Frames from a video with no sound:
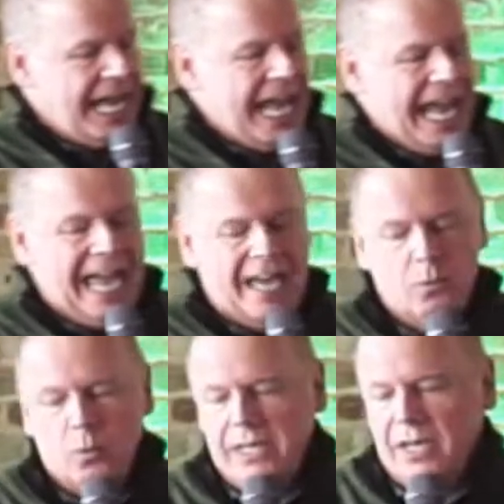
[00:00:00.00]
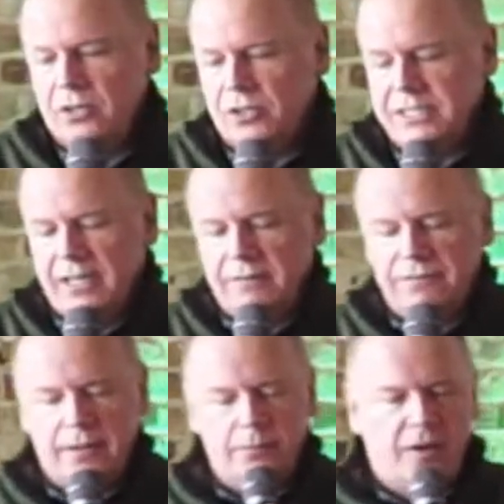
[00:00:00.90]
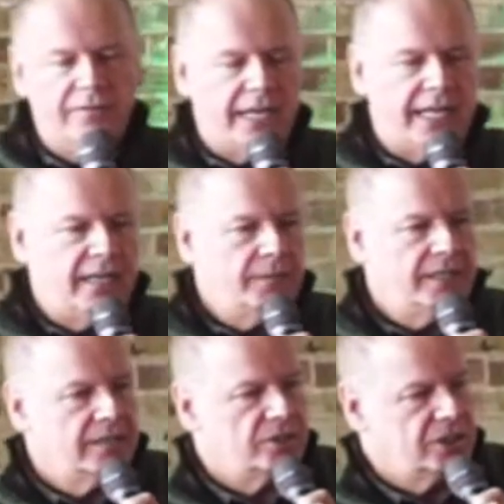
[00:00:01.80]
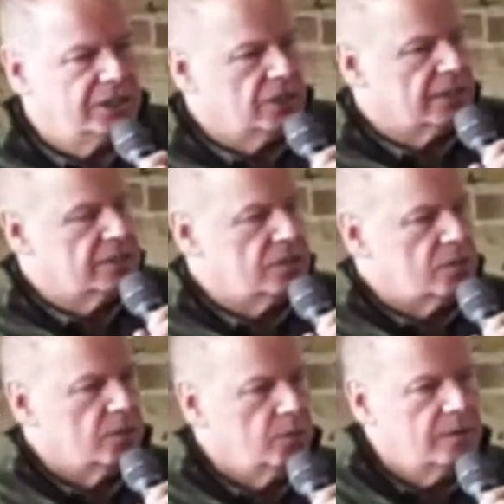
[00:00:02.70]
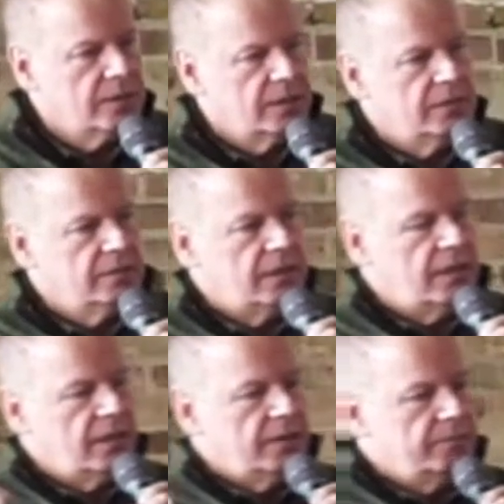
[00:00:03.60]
And we understand from Reverend Amy that she took us through the